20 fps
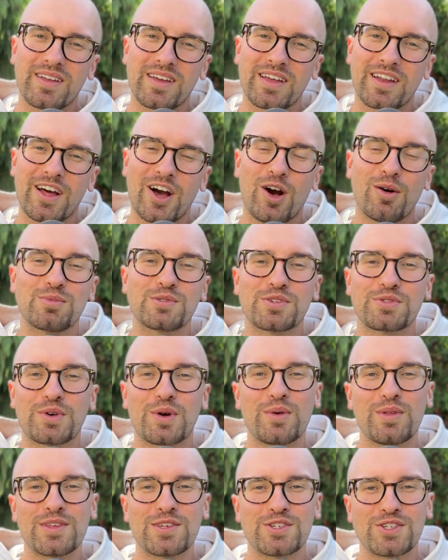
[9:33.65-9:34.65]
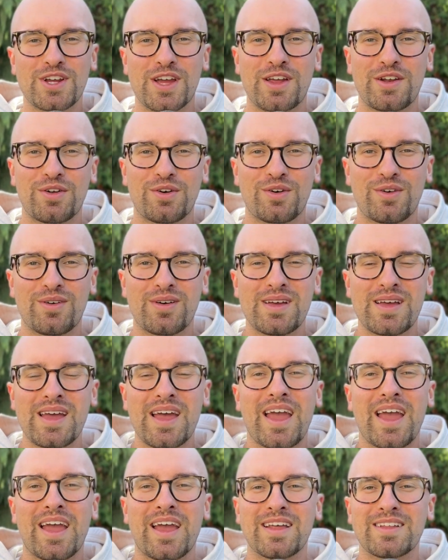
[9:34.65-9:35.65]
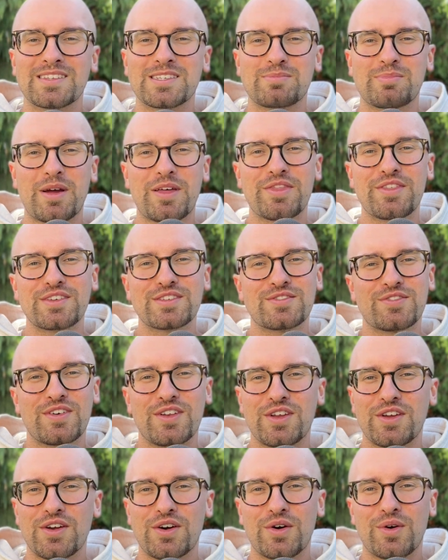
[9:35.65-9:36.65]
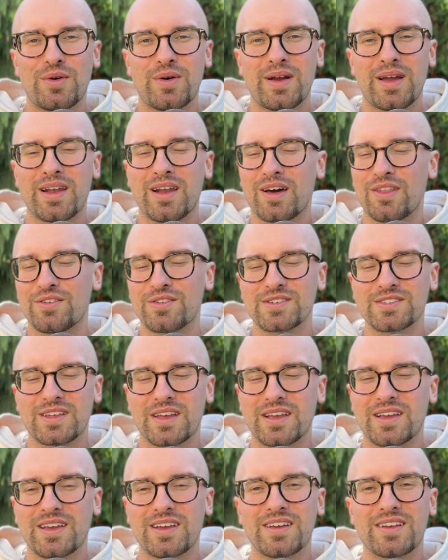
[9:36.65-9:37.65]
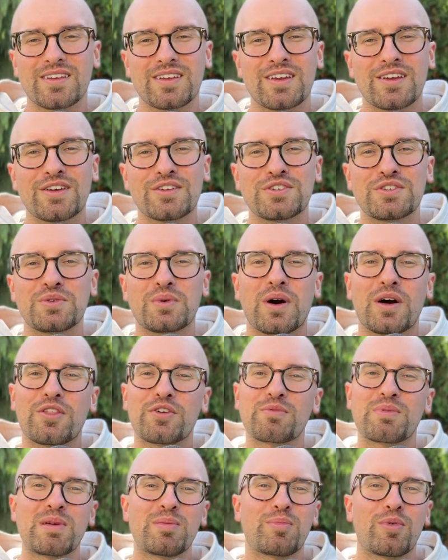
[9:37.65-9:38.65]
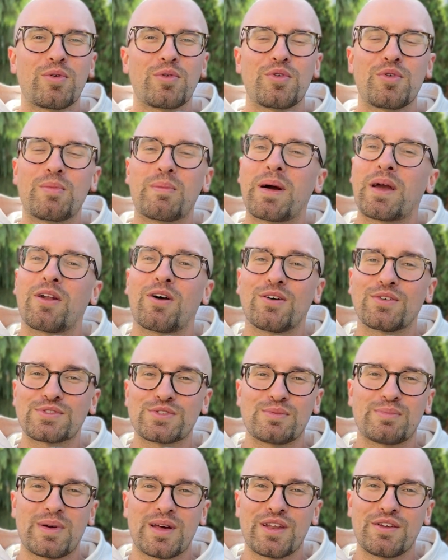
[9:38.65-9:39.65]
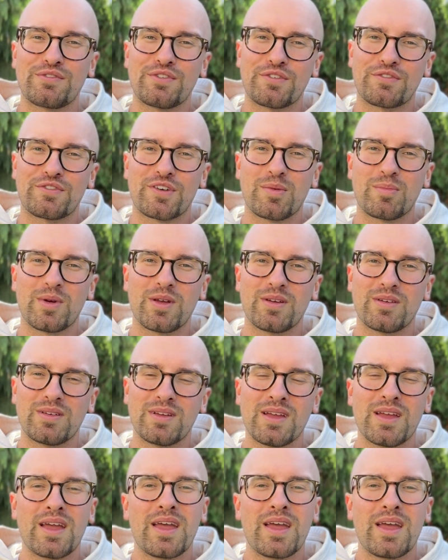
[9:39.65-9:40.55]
It helps grow this channel and spread this video and others like it to other people who might also benefit from it.